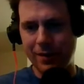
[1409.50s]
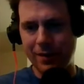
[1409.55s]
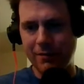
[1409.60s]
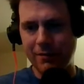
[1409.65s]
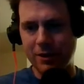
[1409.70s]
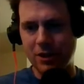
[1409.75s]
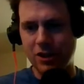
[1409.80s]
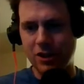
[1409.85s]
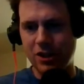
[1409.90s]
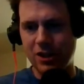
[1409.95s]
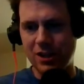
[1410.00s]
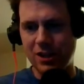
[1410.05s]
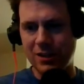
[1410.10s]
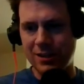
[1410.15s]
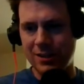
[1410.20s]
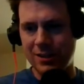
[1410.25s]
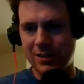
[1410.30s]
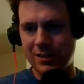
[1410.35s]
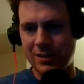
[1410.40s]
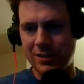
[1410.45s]

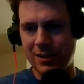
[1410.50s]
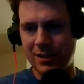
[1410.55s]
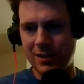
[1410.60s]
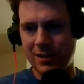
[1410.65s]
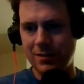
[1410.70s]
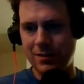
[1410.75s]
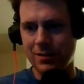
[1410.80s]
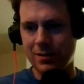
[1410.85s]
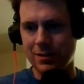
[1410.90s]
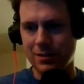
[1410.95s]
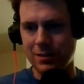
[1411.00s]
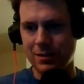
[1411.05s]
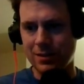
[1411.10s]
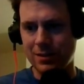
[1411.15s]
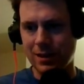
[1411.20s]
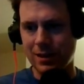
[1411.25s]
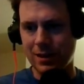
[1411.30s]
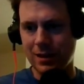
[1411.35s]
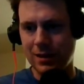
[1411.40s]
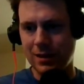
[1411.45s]
cheesiest scenes
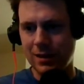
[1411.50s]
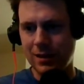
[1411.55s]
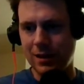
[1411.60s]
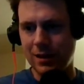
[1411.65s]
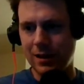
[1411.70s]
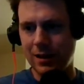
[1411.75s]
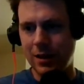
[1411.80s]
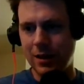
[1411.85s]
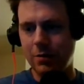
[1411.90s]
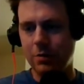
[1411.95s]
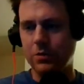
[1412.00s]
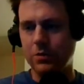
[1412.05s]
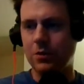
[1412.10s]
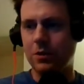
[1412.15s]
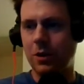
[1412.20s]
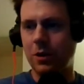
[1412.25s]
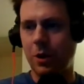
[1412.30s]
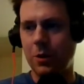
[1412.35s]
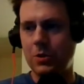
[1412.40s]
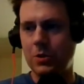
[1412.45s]
was
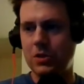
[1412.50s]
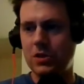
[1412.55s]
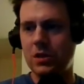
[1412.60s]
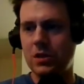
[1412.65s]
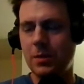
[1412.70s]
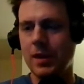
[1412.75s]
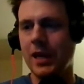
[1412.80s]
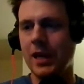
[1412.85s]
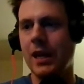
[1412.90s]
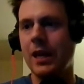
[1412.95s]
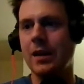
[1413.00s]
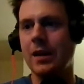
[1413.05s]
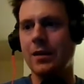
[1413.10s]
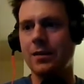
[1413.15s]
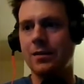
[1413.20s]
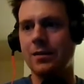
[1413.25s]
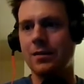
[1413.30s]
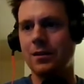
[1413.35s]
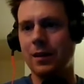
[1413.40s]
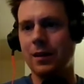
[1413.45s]
close to the
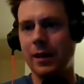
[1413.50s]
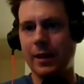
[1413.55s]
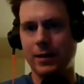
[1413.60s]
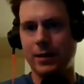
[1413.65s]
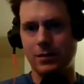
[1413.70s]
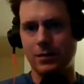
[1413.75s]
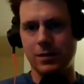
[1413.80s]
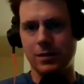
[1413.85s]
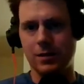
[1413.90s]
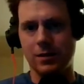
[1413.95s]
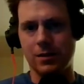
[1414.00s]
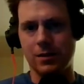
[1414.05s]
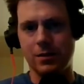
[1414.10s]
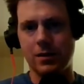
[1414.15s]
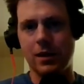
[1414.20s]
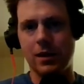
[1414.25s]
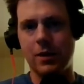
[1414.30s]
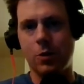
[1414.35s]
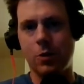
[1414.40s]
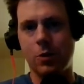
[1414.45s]
beginning,
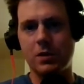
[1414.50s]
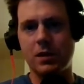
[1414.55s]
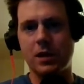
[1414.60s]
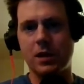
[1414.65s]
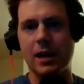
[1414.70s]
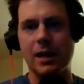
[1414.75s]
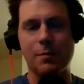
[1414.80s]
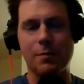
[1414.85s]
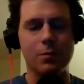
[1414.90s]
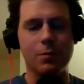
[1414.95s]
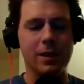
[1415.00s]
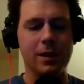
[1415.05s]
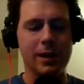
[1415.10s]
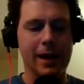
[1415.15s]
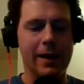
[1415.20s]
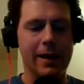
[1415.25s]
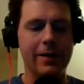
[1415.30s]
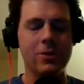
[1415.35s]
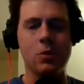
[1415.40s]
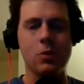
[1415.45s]
that old cop with the
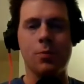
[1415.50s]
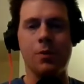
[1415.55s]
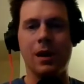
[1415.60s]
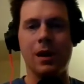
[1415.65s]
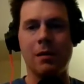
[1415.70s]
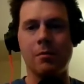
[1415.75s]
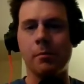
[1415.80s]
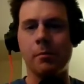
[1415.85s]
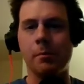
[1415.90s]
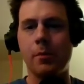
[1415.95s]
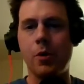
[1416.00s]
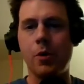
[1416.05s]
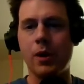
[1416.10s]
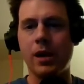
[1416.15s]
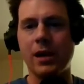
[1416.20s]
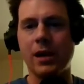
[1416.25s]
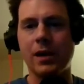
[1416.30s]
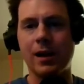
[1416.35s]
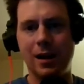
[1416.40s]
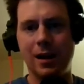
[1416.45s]
attitude problem,
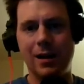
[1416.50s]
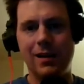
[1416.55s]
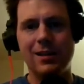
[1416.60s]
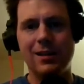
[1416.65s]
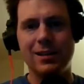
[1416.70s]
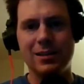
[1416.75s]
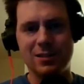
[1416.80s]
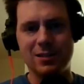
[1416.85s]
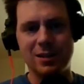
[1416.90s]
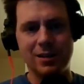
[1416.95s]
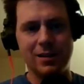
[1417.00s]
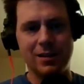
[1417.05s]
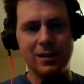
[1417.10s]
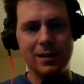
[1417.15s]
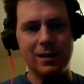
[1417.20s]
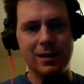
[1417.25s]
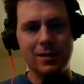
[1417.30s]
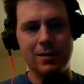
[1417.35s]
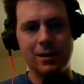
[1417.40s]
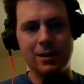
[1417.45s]
Mooney. He's sitting
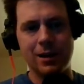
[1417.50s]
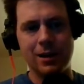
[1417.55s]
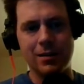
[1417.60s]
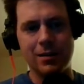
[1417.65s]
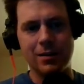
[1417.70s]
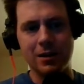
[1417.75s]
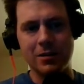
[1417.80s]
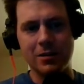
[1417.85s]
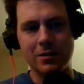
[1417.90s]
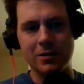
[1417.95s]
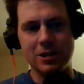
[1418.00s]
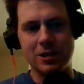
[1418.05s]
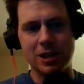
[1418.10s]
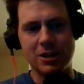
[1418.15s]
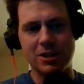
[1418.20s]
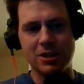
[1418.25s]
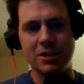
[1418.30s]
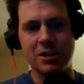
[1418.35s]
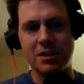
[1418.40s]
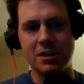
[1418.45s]
there at an
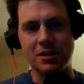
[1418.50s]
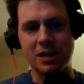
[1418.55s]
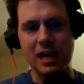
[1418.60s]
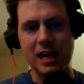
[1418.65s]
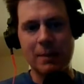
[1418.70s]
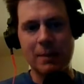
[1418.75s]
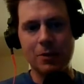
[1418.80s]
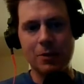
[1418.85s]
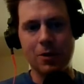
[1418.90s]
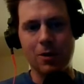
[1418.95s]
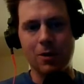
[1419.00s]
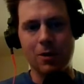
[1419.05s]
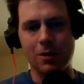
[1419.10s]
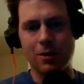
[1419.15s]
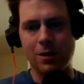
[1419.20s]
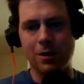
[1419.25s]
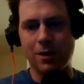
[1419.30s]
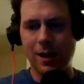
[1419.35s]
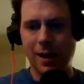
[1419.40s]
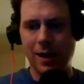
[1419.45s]
intersection in his cop
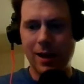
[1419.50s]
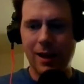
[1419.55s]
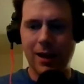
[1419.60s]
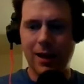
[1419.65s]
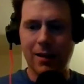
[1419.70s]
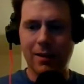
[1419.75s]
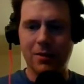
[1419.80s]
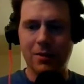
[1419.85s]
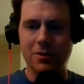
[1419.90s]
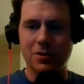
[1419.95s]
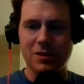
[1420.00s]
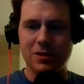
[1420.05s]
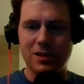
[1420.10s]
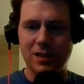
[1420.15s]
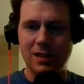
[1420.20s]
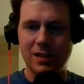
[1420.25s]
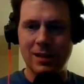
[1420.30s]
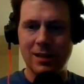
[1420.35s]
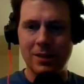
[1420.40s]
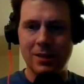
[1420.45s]
car, and there's a
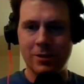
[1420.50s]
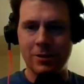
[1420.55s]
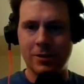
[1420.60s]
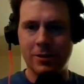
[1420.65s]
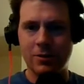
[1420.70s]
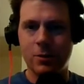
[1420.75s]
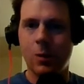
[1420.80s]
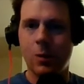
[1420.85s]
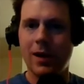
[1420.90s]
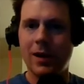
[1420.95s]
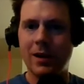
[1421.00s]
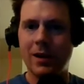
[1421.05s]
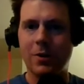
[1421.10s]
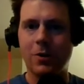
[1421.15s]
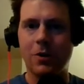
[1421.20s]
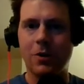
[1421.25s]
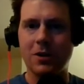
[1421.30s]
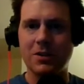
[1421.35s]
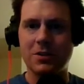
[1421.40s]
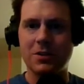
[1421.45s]
teenager that's waiting to
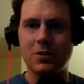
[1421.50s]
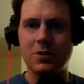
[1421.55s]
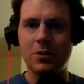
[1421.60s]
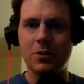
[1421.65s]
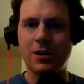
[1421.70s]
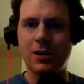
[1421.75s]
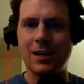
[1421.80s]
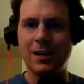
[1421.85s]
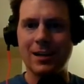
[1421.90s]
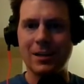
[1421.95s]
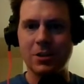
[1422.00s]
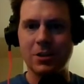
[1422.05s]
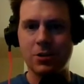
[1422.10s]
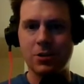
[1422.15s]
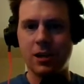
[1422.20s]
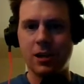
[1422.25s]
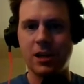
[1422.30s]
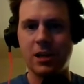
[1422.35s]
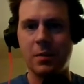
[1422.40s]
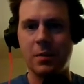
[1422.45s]
cross the street, and he's
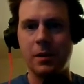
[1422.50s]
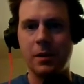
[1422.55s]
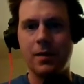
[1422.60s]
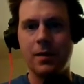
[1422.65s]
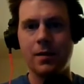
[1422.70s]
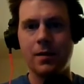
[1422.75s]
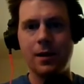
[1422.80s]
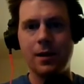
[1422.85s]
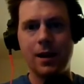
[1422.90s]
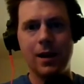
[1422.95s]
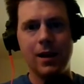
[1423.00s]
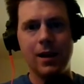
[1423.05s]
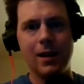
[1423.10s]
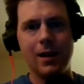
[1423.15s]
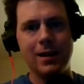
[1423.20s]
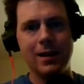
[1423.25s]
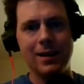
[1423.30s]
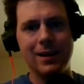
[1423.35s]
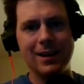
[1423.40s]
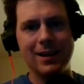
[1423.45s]
drinking a beer.
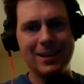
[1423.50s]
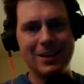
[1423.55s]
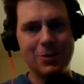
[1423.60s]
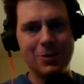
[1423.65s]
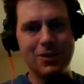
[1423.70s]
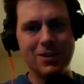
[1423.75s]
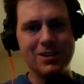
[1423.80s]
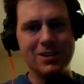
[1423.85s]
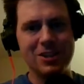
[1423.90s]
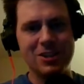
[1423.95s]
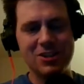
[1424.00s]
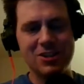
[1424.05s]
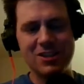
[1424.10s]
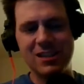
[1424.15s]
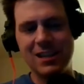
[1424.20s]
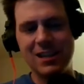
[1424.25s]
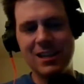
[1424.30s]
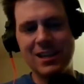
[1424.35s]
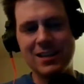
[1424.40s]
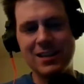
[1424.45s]
Mm-hmm. You can just
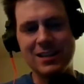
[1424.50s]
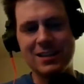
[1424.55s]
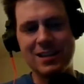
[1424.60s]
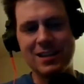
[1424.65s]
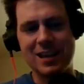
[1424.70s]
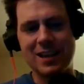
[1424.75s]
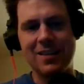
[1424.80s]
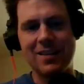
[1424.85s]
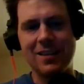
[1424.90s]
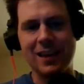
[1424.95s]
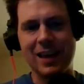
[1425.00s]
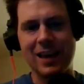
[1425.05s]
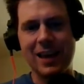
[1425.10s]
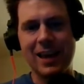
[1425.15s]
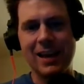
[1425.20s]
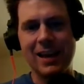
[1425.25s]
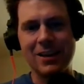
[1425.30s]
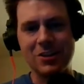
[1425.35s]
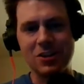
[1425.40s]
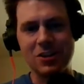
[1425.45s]
see on the side of the
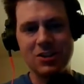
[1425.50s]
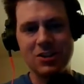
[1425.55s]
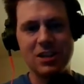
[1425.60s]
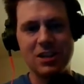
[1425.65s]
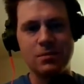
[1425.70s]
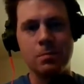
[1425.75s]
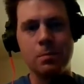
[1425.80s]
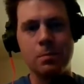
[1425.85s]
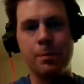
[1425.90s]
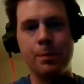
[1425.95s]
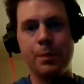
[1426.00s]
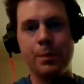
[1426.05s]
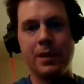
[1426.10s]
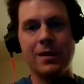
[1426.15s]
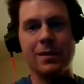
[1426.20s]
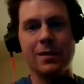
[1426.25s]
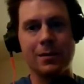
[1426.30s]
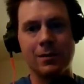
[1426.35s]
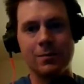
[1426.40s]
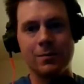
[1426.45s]
can, it just says
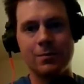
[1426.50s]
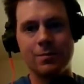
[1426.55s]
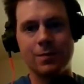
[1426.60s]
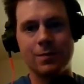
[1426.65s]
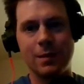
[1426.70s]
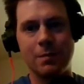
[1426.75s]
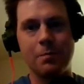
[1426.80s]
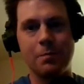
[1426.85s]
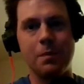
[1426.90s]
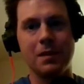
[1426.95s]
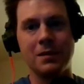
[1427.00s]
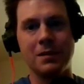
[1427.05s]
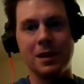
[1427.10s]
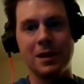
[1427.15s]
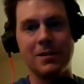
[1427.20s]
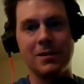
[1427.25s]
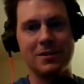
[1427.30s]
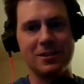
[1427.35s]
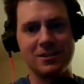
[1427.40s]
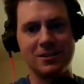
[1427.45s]
beer in big
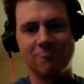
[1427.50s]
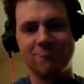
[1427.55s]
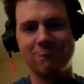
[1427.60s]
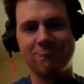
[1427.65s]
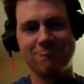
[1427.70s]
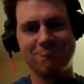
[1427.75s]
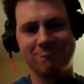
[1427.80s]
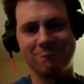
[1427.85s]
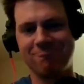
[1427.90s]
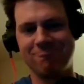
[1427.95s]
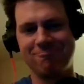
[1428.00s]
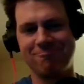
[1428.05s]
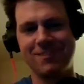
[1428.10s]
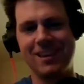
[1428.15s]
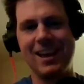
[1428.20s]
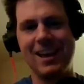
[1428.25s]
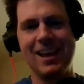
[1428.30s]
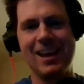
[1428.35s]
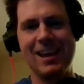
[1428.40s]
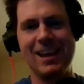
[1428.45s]
letters.
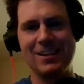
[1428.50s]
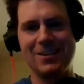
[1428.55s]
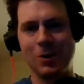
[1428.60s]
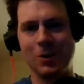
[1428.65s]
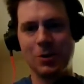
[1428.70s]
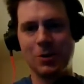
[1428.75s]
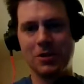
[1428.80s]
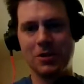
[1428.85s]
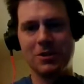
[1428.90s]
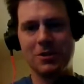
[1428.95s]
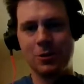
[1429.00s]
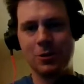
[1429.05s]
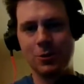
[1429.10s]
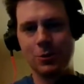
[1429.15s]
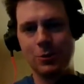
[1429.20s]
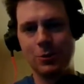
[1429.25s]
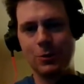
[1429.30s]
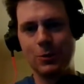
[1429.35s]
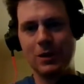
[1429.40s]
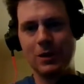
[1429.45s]
And he's holding
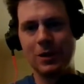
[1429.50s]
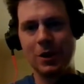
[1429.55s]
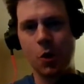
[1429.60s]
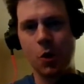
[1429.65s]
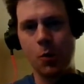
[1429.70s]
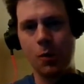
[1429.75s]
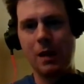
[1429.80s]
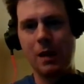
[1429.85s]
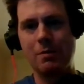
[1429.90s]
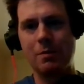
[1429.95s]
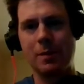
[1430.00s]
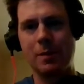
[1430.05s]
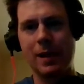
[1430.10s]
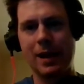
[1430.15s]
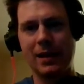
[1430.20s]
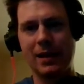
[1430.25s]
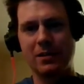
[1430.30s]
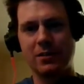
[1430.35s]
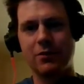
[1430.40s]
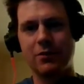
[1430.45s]
two, you know, paper
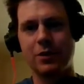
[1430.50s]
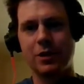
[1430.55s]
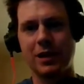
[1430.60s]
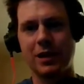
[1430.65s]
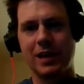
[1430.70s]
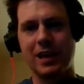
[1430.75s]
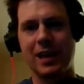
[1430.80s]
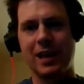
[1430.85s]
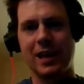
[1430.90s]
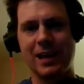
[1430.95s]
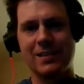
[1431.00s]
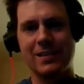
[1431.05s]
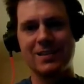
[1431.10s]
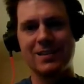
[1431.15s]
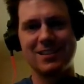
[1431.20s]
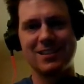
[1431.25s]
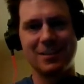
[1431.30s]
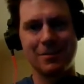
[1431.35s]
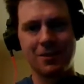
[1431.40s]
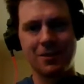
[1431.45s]
bags full of
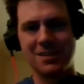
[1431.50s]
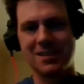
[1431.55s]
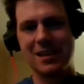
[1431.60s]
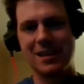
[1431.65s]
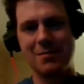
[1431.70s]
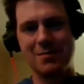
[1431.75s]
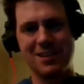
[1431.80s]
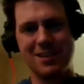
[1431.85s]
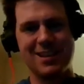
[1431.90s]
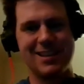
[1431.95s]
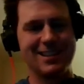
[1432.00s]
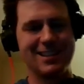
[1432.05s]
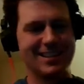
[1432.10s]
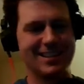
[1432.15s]
cans of the same thing.